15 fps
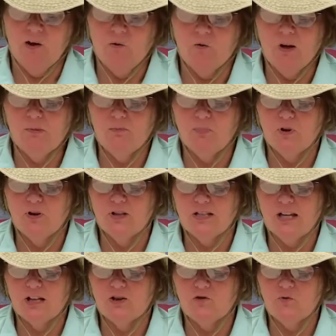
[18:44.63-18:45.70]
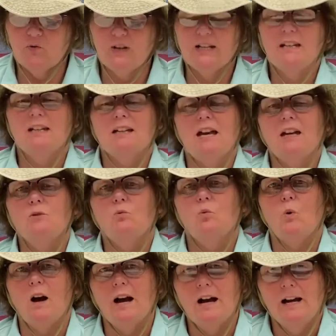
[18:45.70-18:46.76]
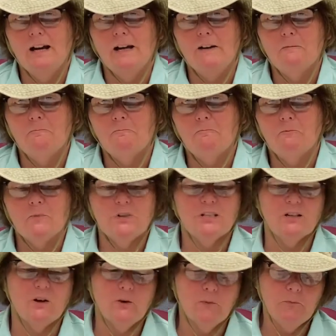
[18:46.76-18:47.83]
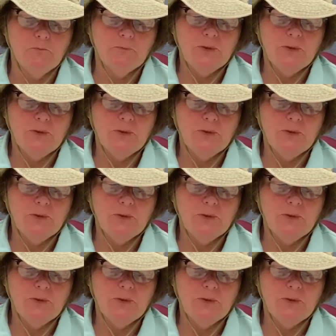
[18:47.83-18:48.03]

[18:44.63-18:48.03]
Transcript: what birds are doing it and why. So